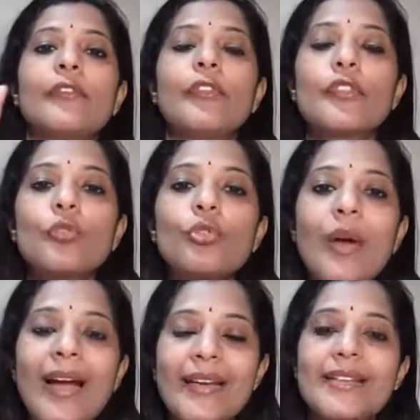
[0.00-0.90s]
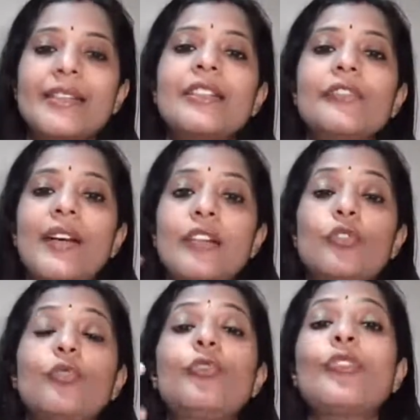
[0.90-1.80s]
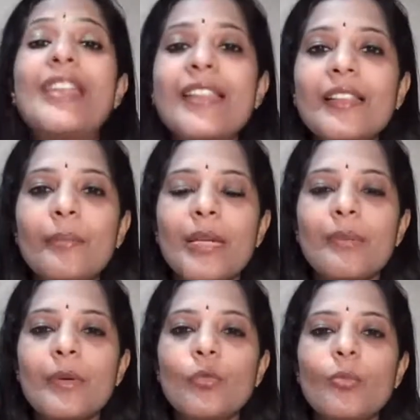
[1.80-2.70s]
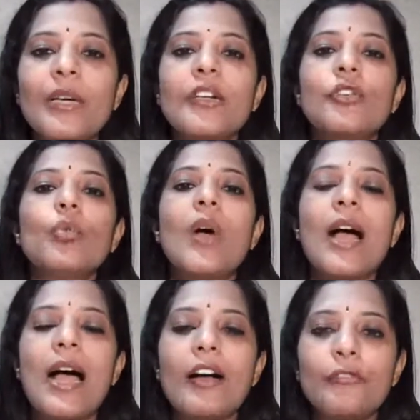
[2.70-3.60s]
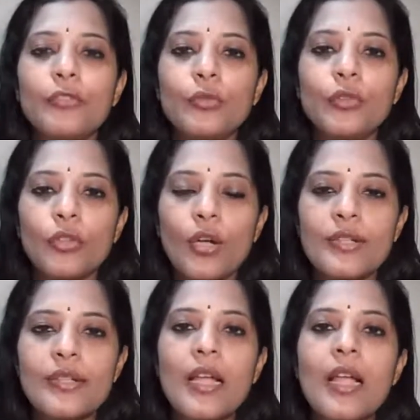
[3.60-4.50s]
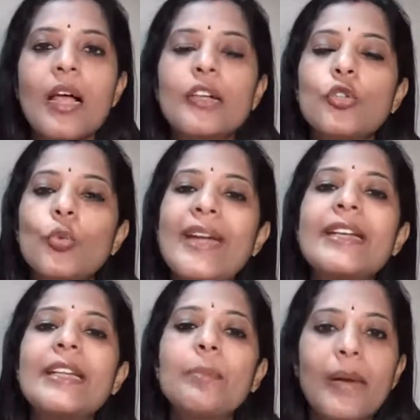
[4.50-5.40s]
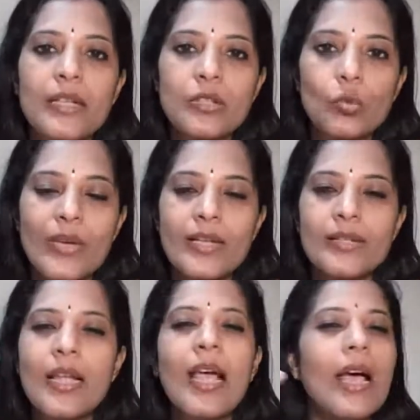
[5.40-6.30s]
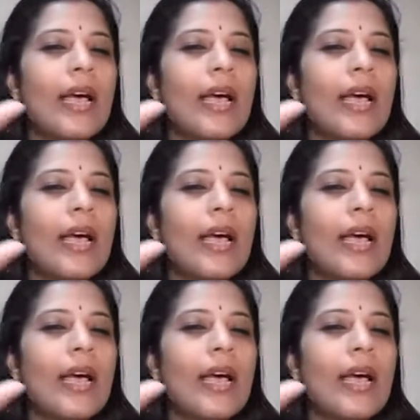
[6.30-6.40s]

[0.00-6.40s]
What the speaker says: for you to identify, to feel the baby movement, you have to cross 20 plus weeks.